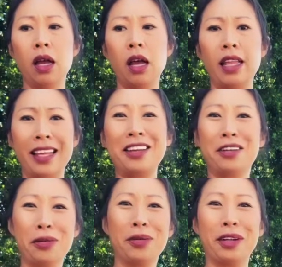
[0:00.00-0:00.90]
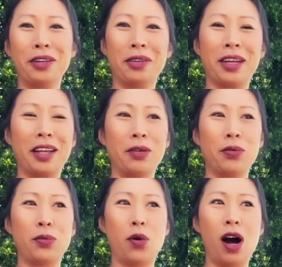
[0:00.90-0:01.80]
and then you're wondering
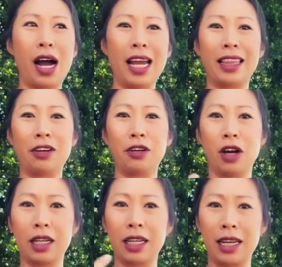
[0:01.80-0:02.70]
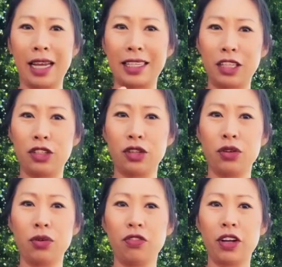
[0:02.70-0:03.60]
why they're not connecting to
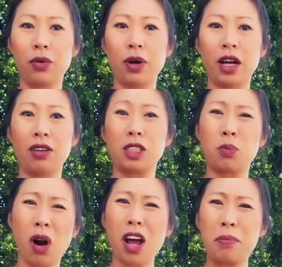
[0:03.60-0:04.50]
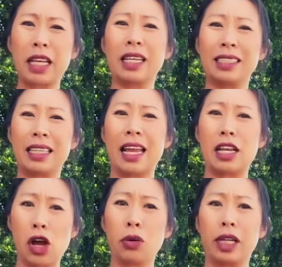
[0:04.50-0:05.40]
you very well, it's probably because they
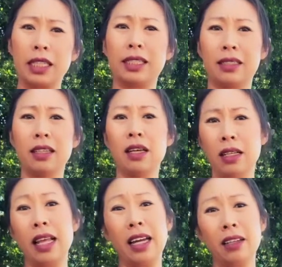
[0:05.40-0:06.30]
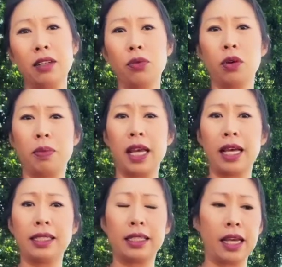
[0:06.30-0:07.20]
noticed that you were
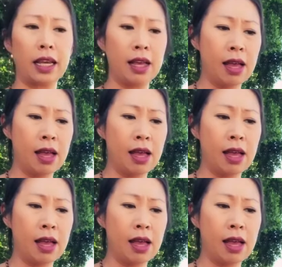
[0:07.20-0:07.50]
BSing.